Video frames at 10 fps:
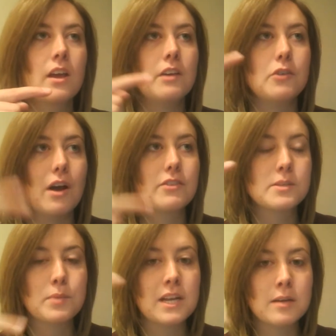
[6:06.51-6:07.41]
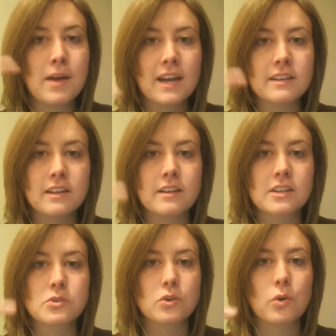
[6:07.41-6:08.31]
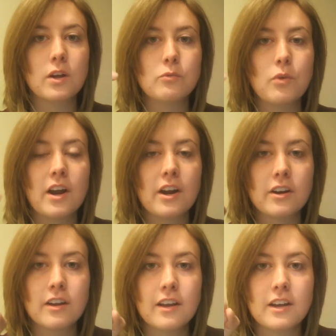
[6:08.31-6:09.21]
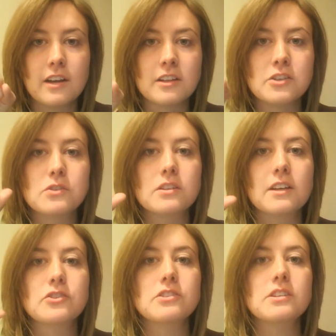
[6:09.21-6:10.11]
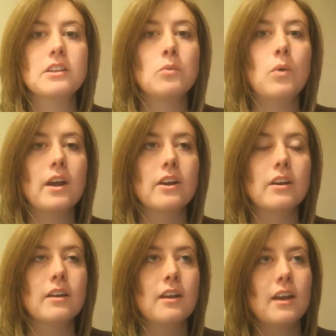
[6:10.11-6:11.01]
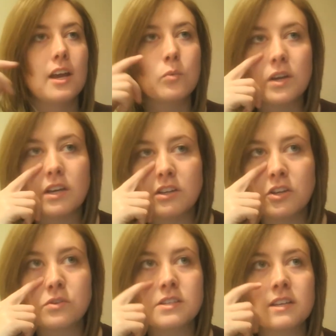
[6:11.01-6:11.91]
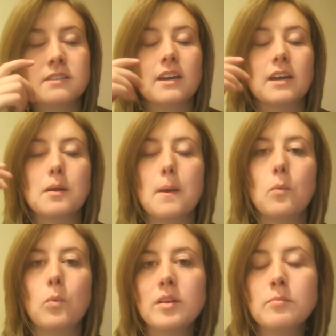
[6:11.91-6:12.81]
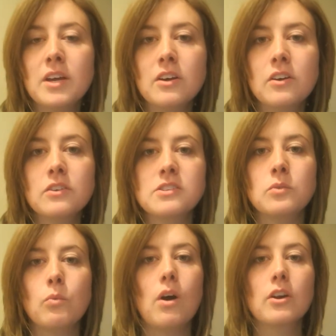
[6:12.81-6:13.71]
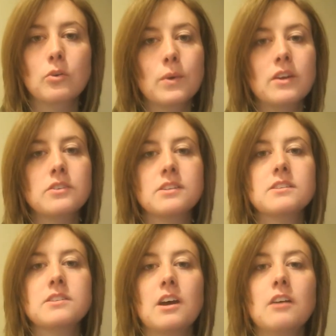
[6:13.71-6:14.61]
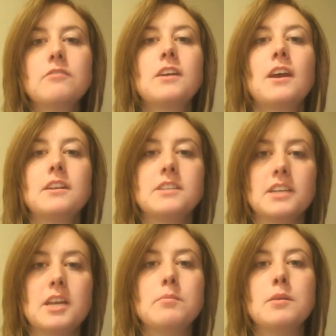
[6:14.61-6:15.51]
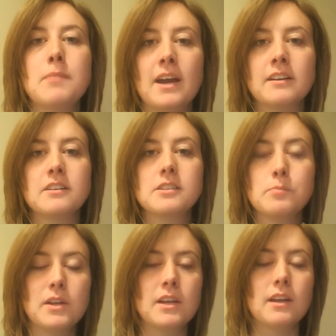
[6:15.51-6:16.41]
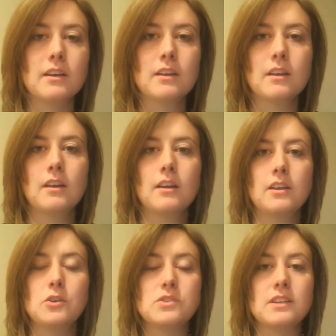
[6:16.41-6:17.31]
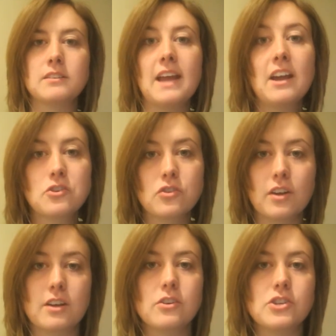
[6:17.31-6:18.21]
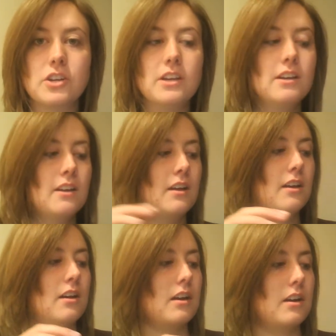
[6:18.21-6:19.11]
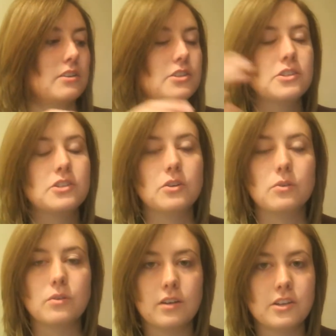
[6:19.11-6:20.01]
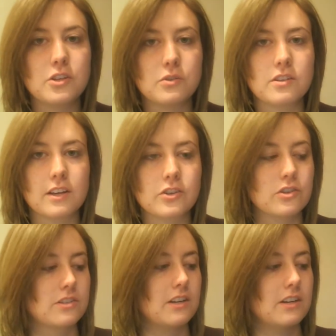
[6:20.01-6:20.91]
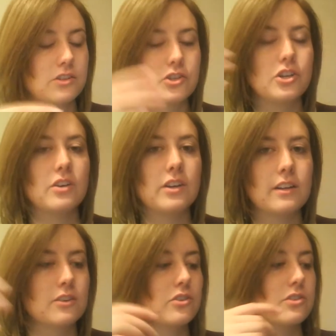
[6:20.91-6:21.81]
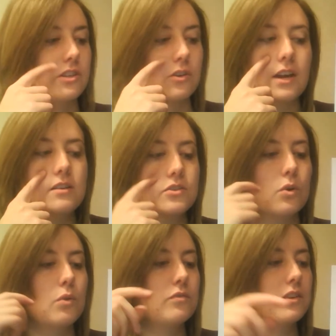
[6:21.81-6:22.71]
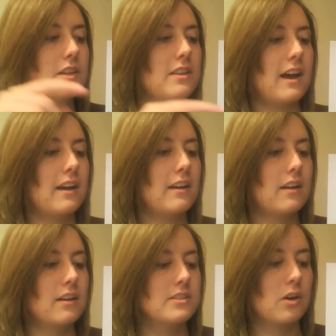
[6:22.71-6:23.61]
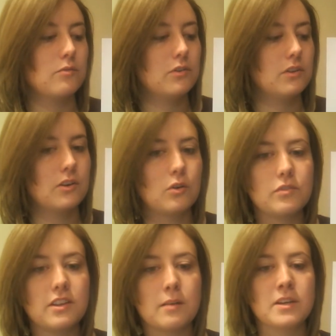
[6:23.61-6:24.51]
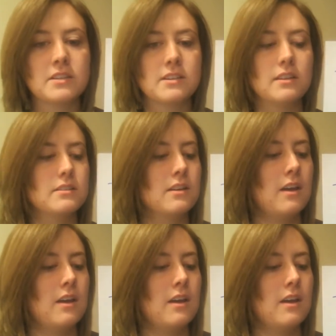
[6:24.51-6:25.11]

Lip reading: If you have a spinning magnet next to a coil of wire, it'll induce electricity in the wire, and we can use things like windmills and water wheels and stuff to keep the magnet spinning using natural energy to induce electricity, to generate electricity, okay? So hopefully that is helpful, and hopefully that makes sense.